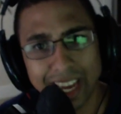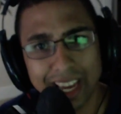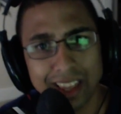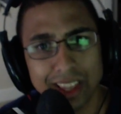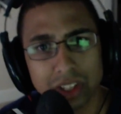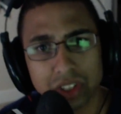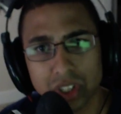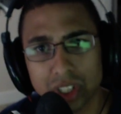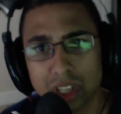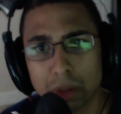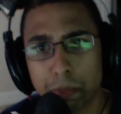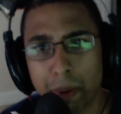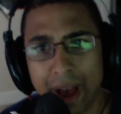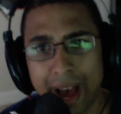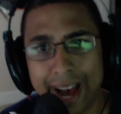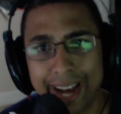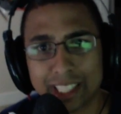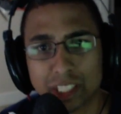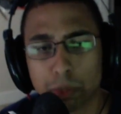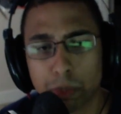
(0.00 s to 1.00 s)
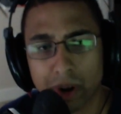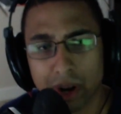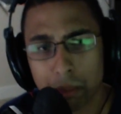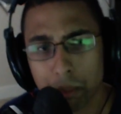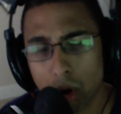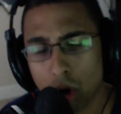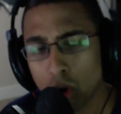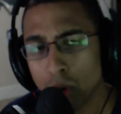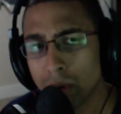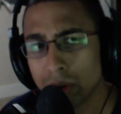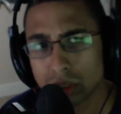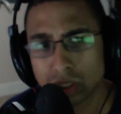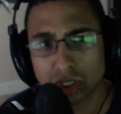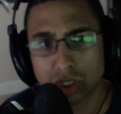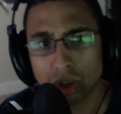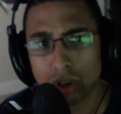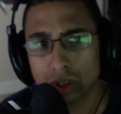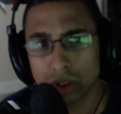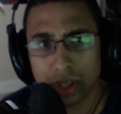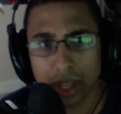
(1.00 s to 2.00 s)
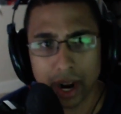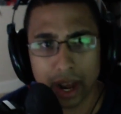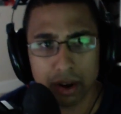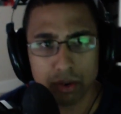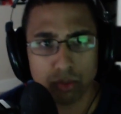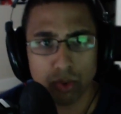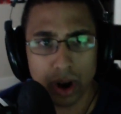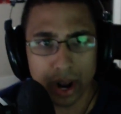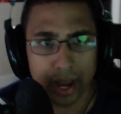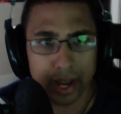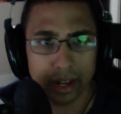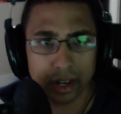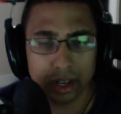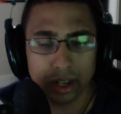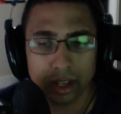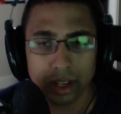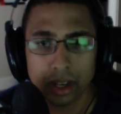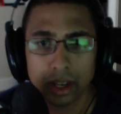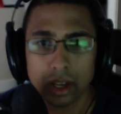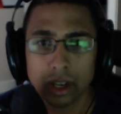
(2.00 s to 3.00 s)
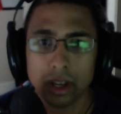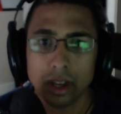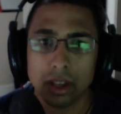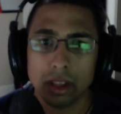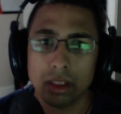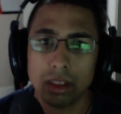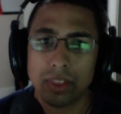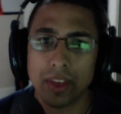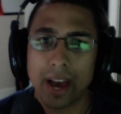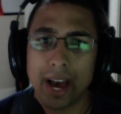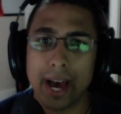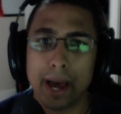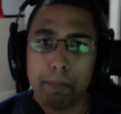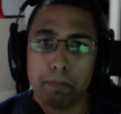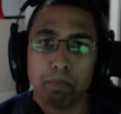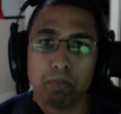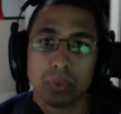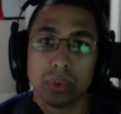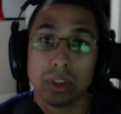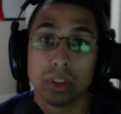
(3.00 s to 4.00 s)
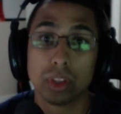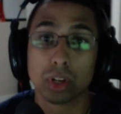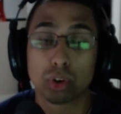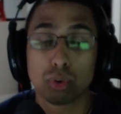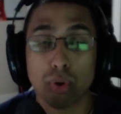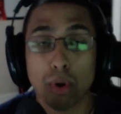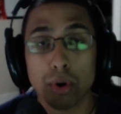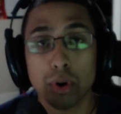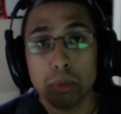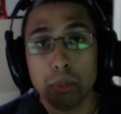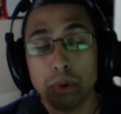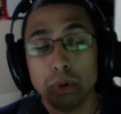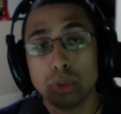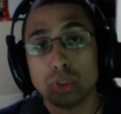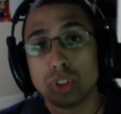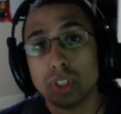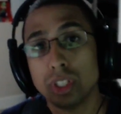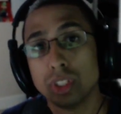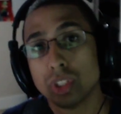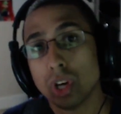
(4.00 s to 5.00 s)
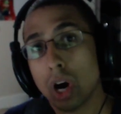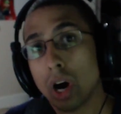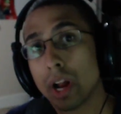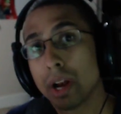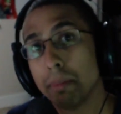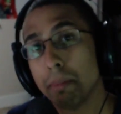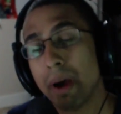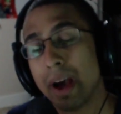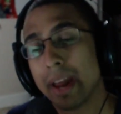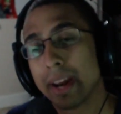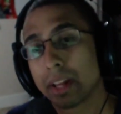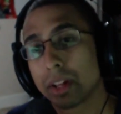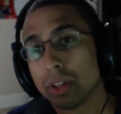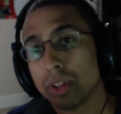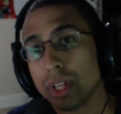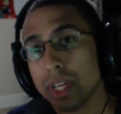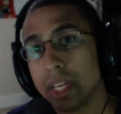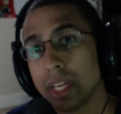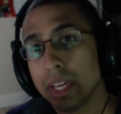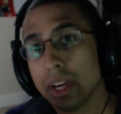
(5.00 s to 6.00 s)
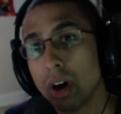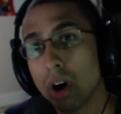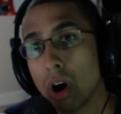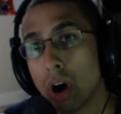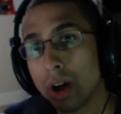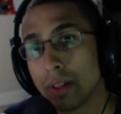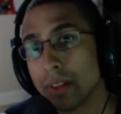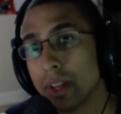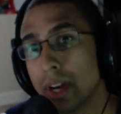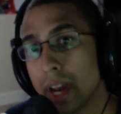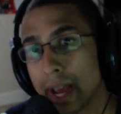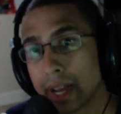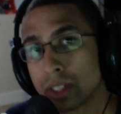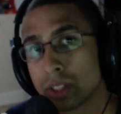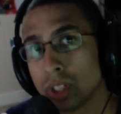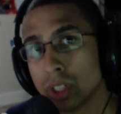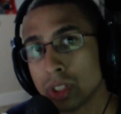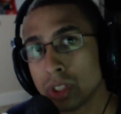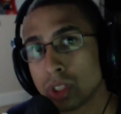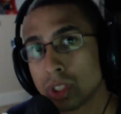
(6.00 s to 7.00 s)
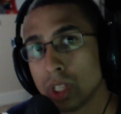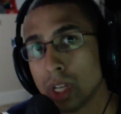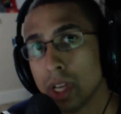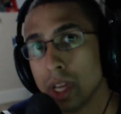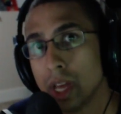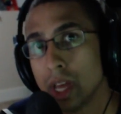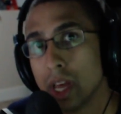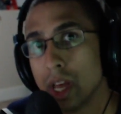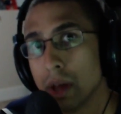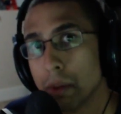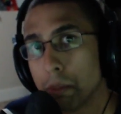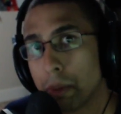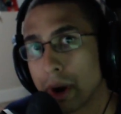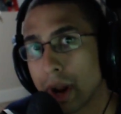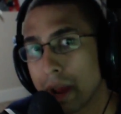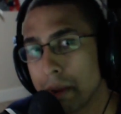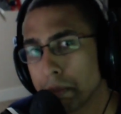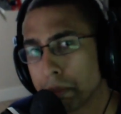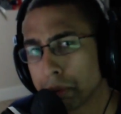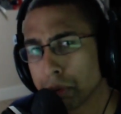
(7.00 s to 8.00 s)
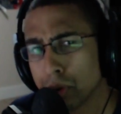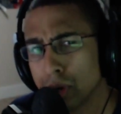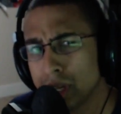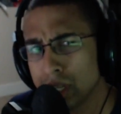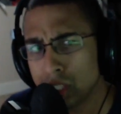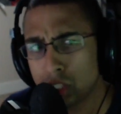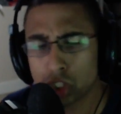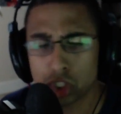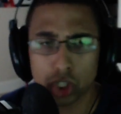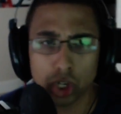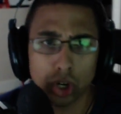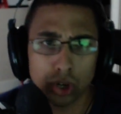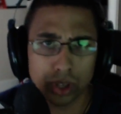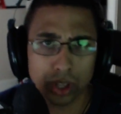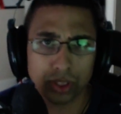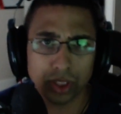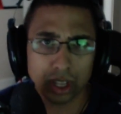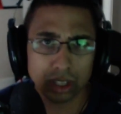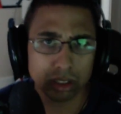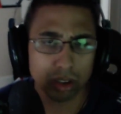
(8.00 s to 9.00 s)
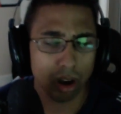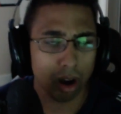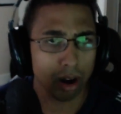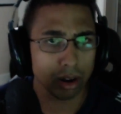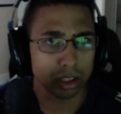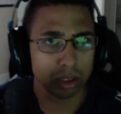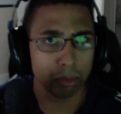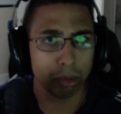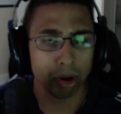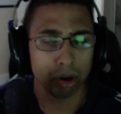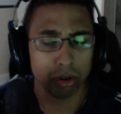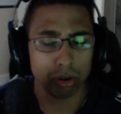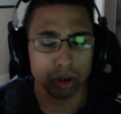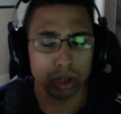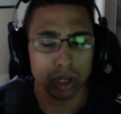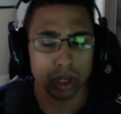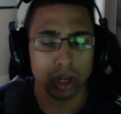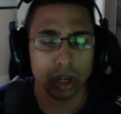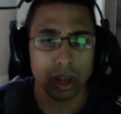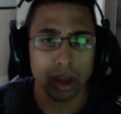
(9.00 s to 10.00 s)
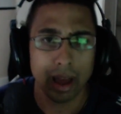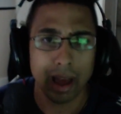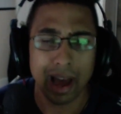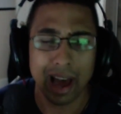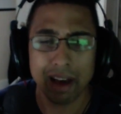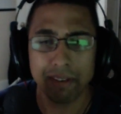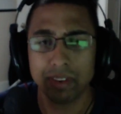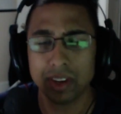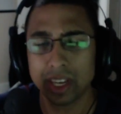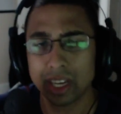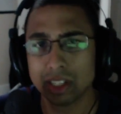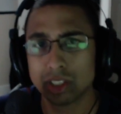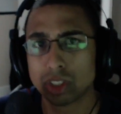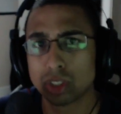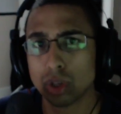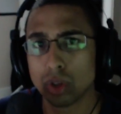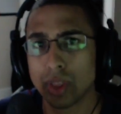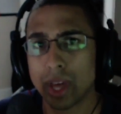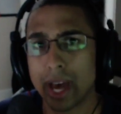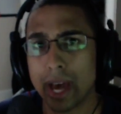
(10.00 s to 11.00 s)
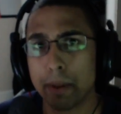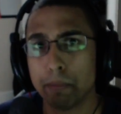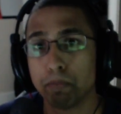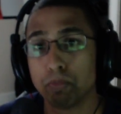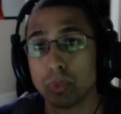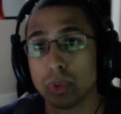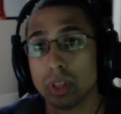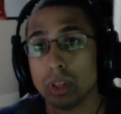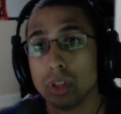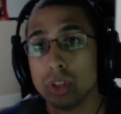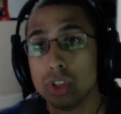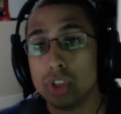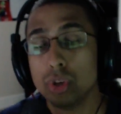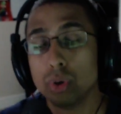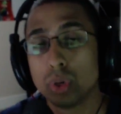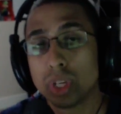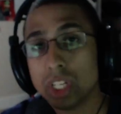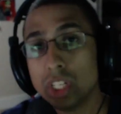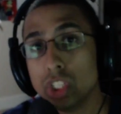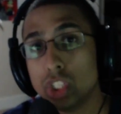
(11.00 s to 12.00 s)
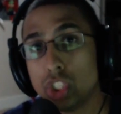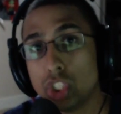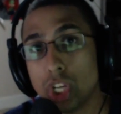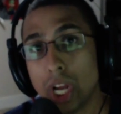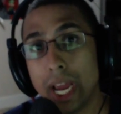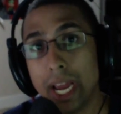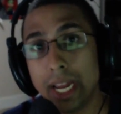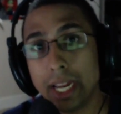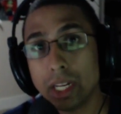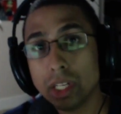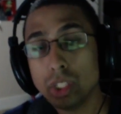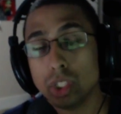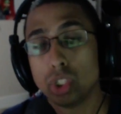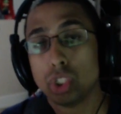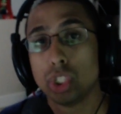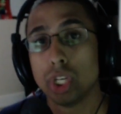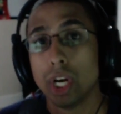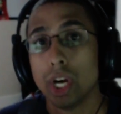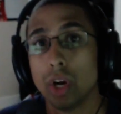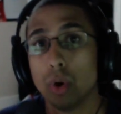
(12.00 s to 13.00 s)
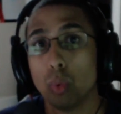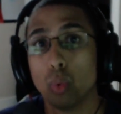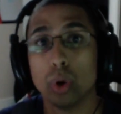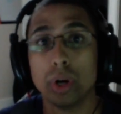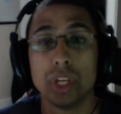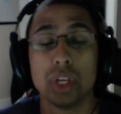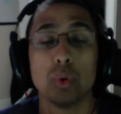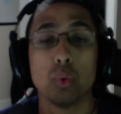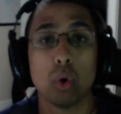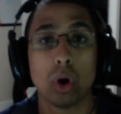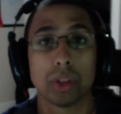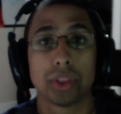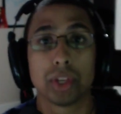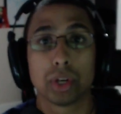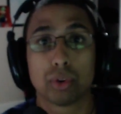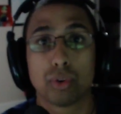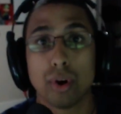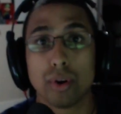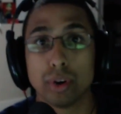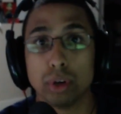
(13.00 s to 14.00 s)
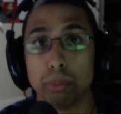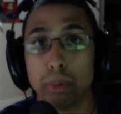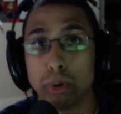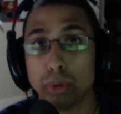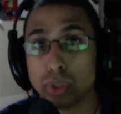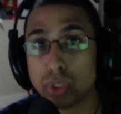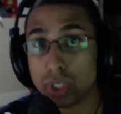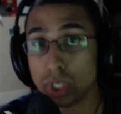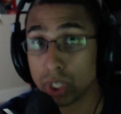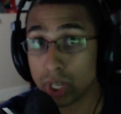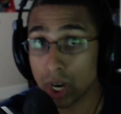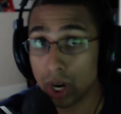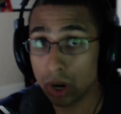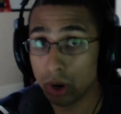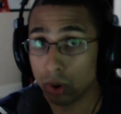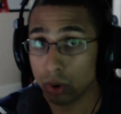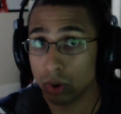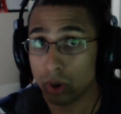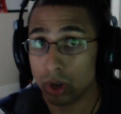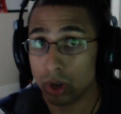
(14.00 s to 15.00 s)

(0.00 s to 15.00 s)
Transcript: this in the patch, but I'm almost certain that I read that the Chrono Boost is automatically on the Nexus, but I'm pretty sure that they talked about having it so that you can change where you want the Chrono Boost to go.